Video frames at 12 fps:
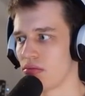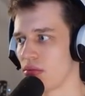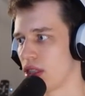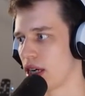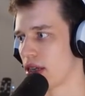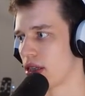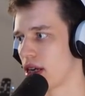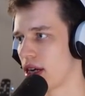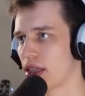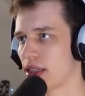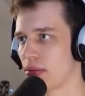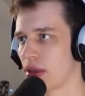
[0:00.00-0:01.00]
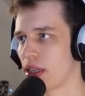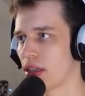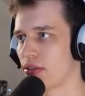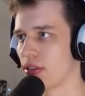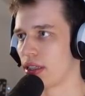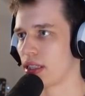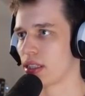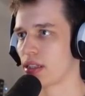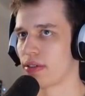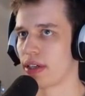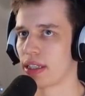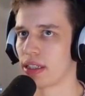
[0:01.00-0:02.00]
Yeah, I think my gut feeling is
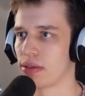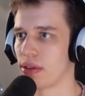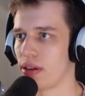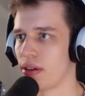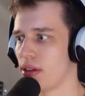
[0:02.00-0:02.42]
correct as well.